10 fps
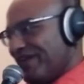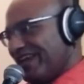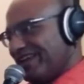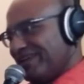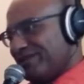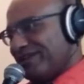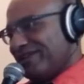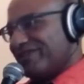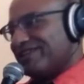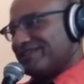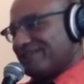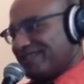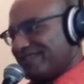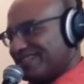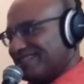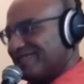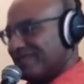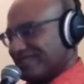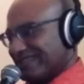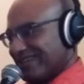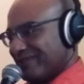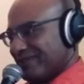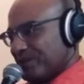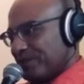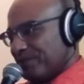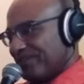He knew neither its species nor its language.